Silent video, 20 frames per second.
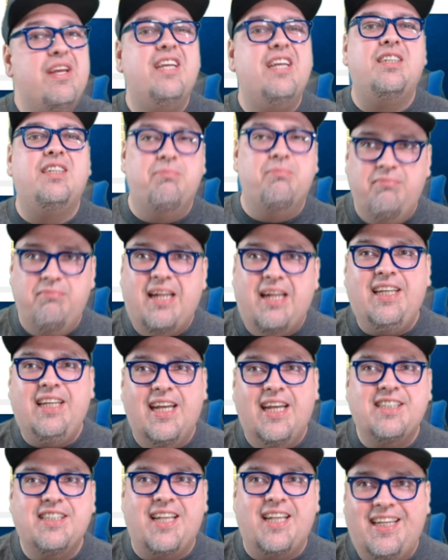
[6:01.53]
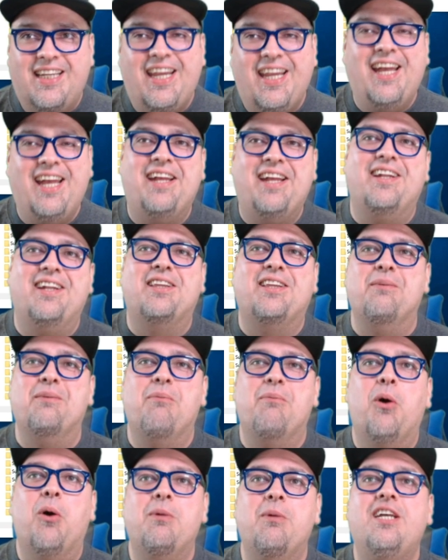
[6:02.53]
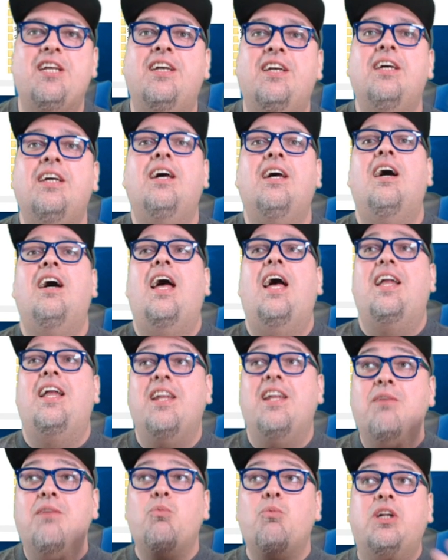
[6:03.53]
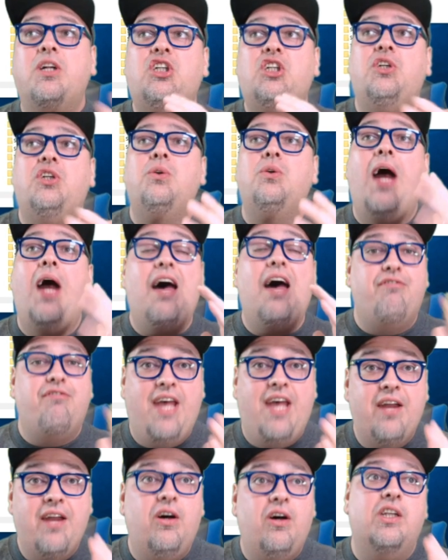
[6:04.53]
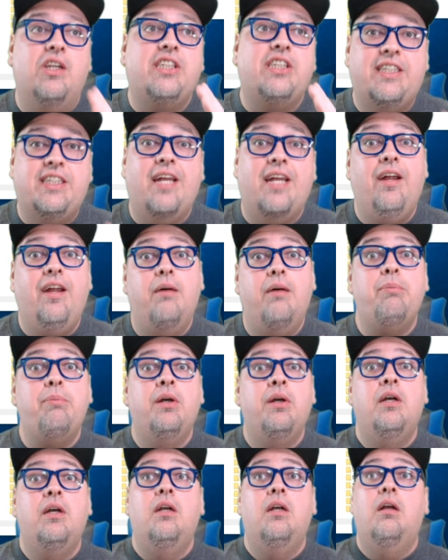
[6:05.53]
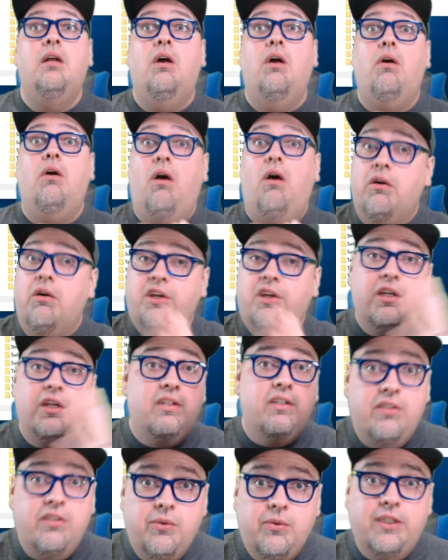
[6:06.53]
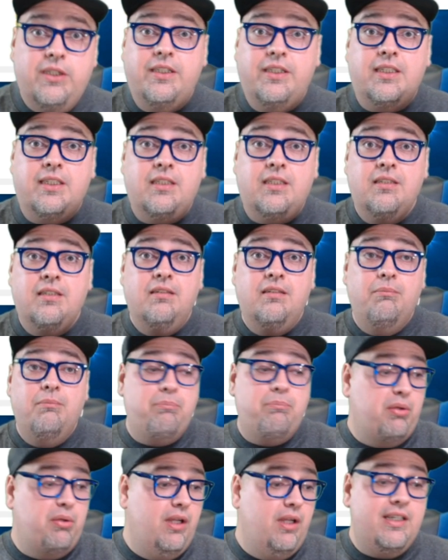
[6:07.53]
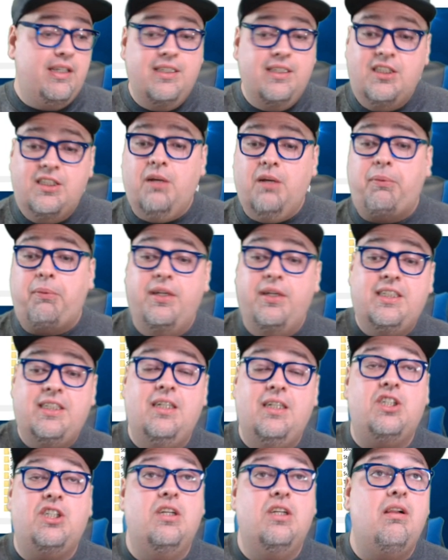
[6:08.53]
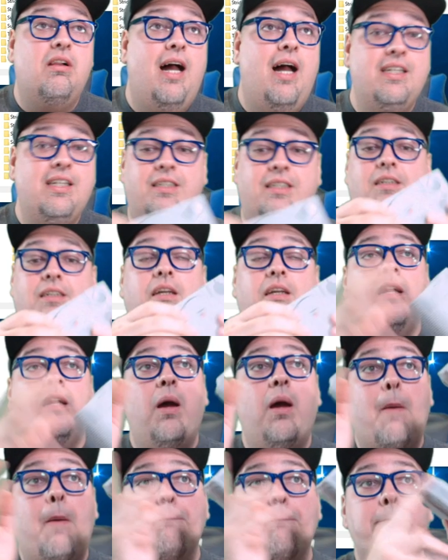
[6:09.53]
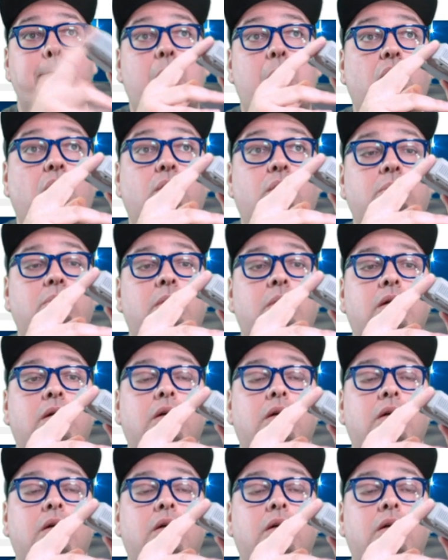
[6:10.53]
as many as I can at the moment. And then once you have that all set up, all you're gonna do is plug it into your PlayStation Classic, boom,